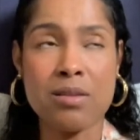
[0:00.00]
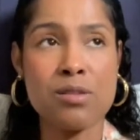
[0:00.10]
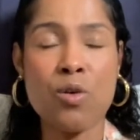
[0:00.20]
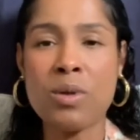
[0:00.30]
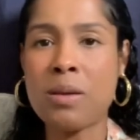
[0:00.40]

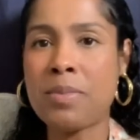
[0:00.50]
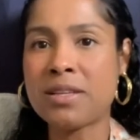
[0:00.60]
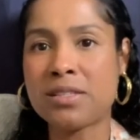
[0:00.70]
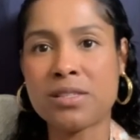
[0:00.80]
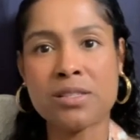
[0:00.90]
So many
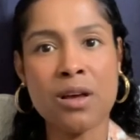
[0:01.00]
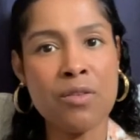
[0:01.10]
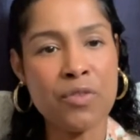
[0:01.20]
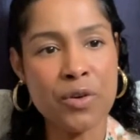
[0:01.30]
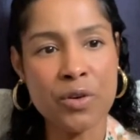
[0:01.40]
businesses
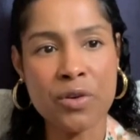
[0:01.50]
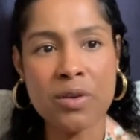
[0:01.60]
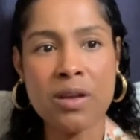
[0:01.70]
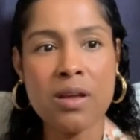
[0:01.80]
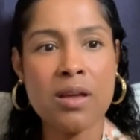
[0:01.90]
suffered.
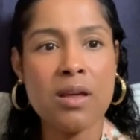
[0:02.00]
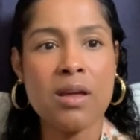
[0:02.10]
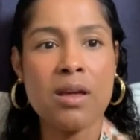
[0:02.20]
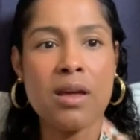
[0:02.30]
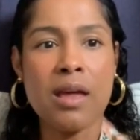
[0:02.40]

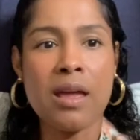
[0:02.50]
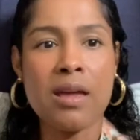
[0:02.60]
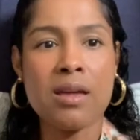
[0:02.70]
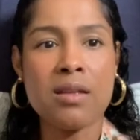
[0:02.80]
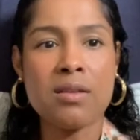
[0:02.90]

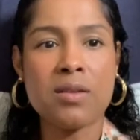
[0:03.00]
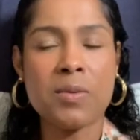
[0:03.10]
And